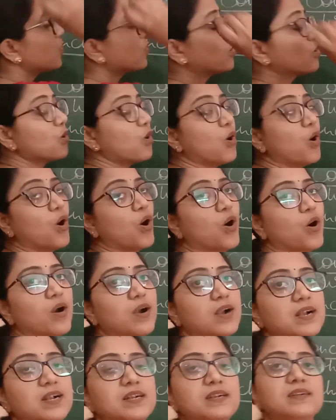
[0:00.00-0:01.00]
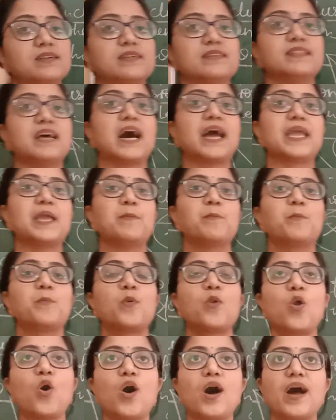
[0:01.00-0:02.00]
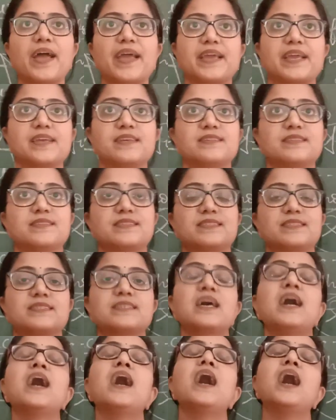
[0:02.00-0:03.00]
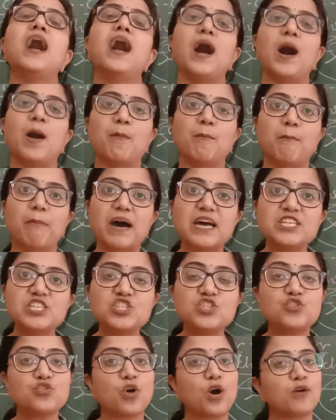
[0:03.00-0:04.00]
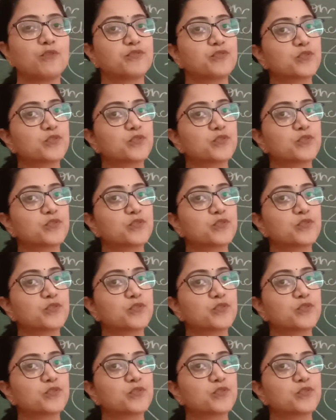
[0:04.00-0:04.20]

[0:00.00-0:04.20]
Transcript: called the employees a bunch of